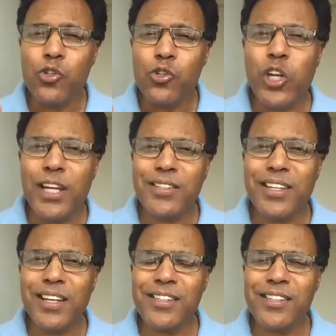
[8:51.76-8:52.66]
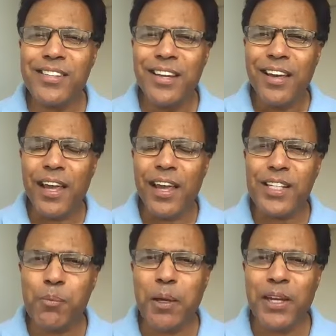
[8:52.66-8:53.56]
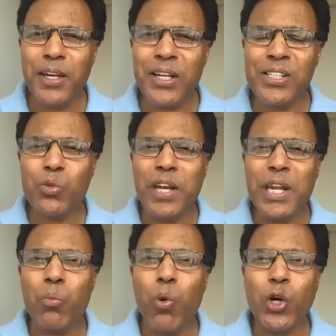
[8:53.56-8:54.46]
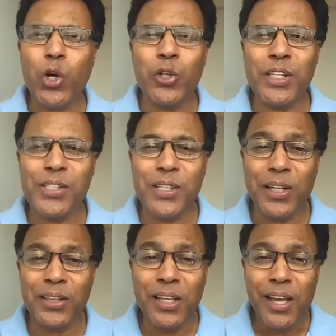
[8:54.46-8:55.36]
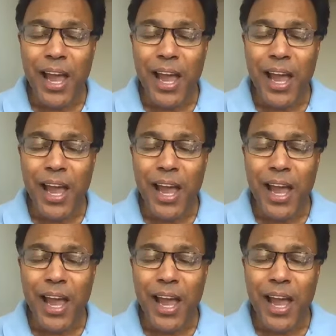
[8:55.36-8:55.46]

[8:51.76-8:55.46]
Jesus experienced when he walked on this earth.